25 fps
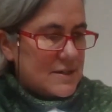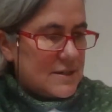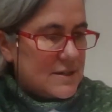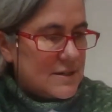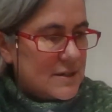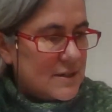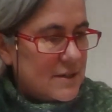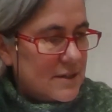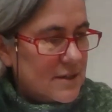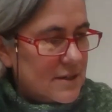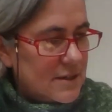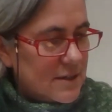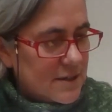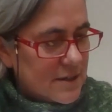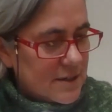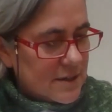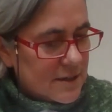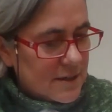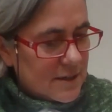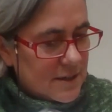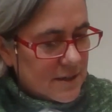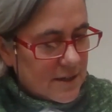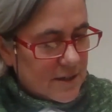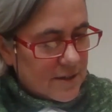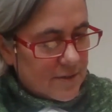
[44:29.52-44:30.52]
that,
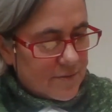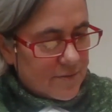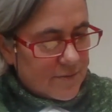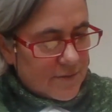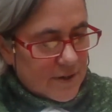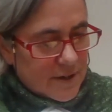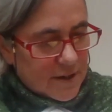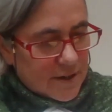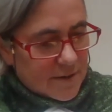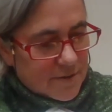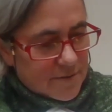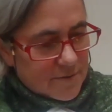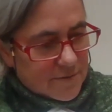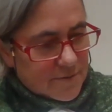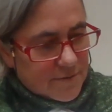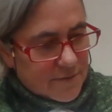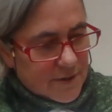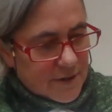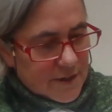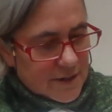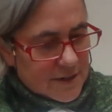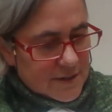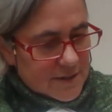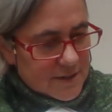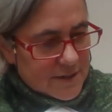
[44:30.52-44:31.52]
if I can
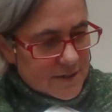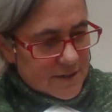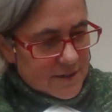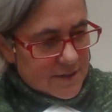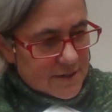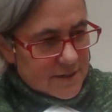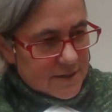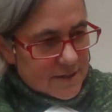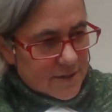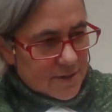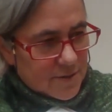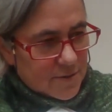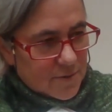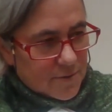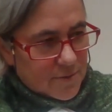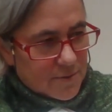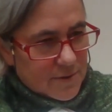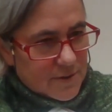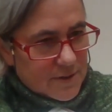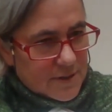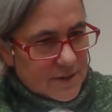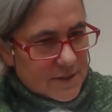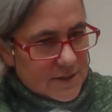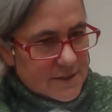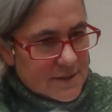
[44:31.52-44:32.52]
find it.
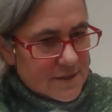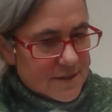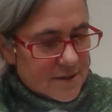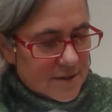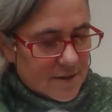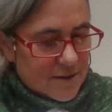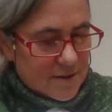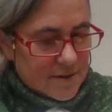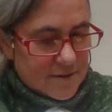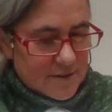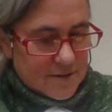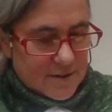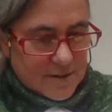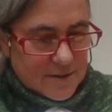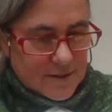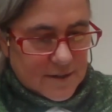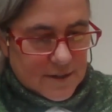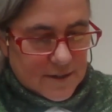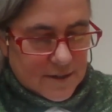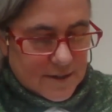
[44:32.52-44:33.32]
No, it's gone.